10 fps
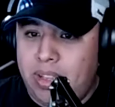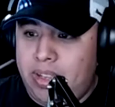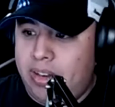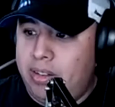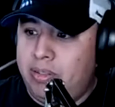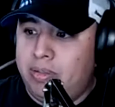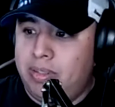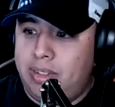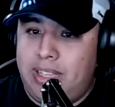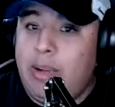
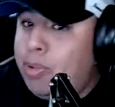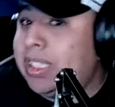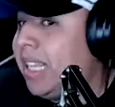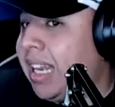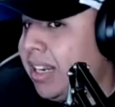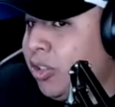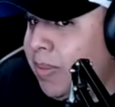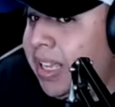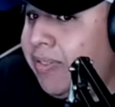He wasn't. To me,